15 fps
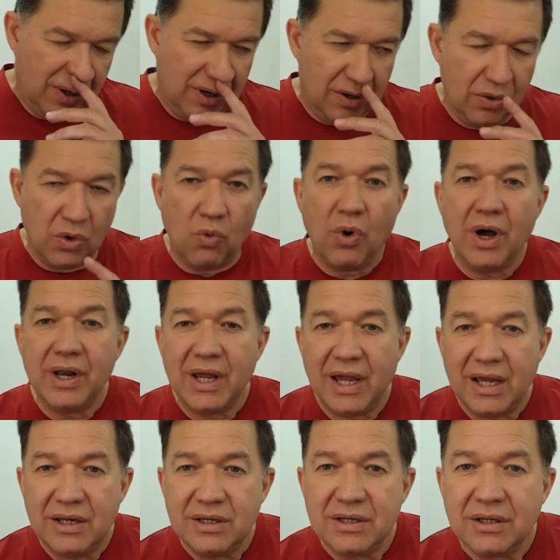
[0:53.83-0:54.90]
On the one
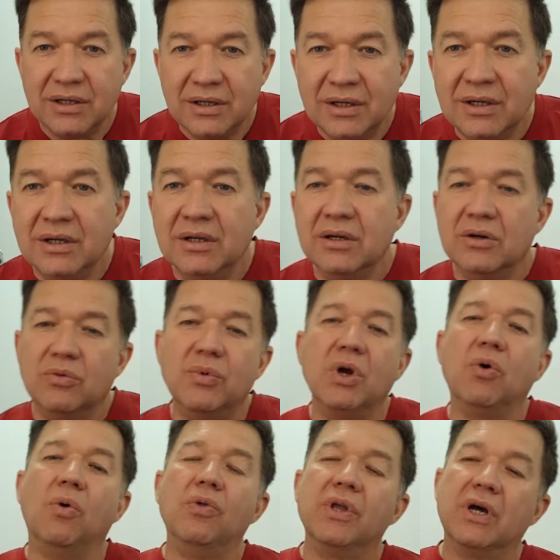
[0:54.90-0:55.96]
hand, we
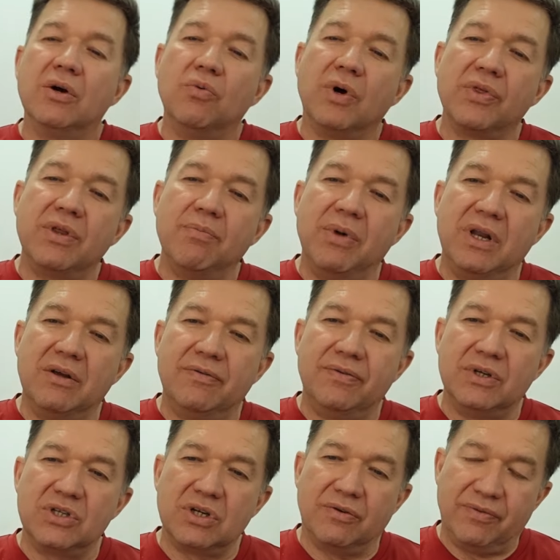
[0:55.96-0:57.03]
all know what the
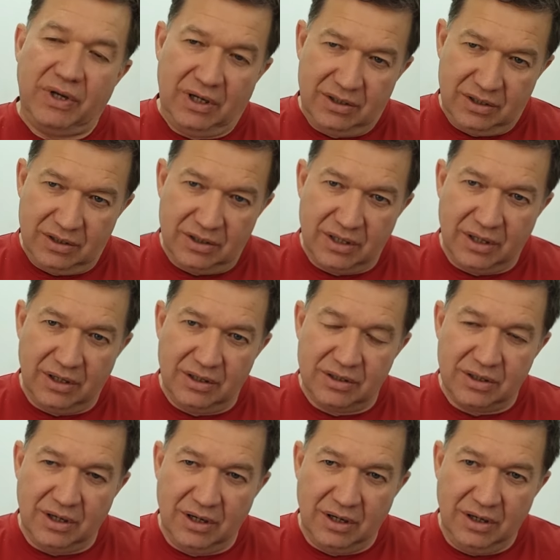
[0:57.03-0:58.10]
benefits of
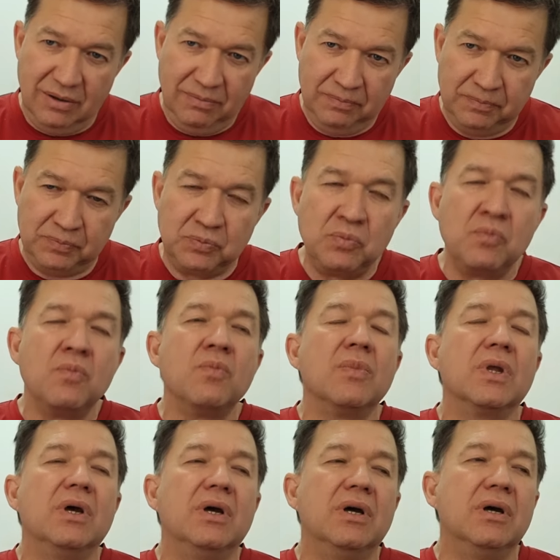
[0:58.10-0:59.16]
exercise are.
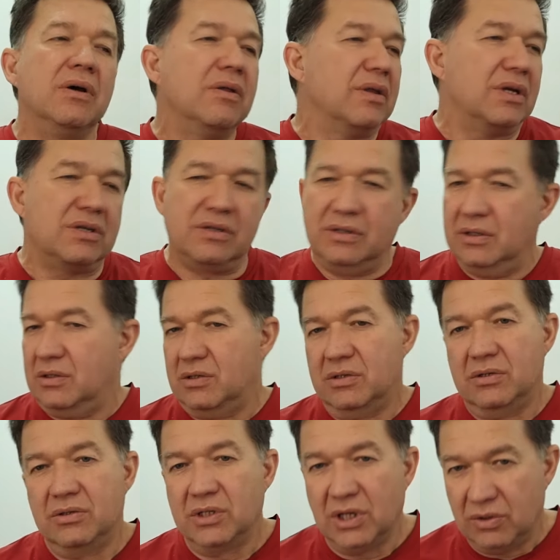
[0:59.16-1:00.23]

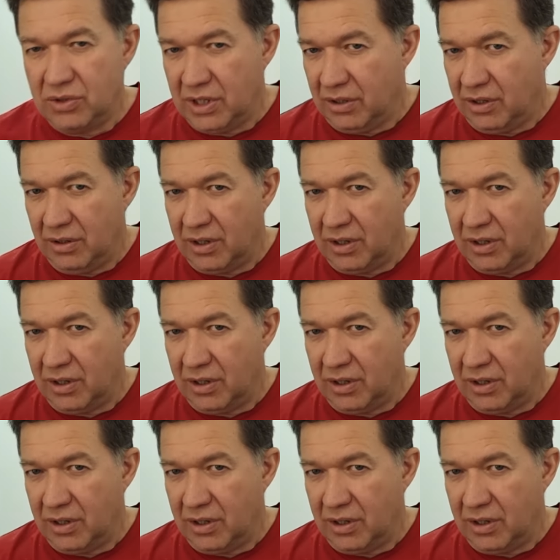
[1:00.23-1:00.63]
There's no doubt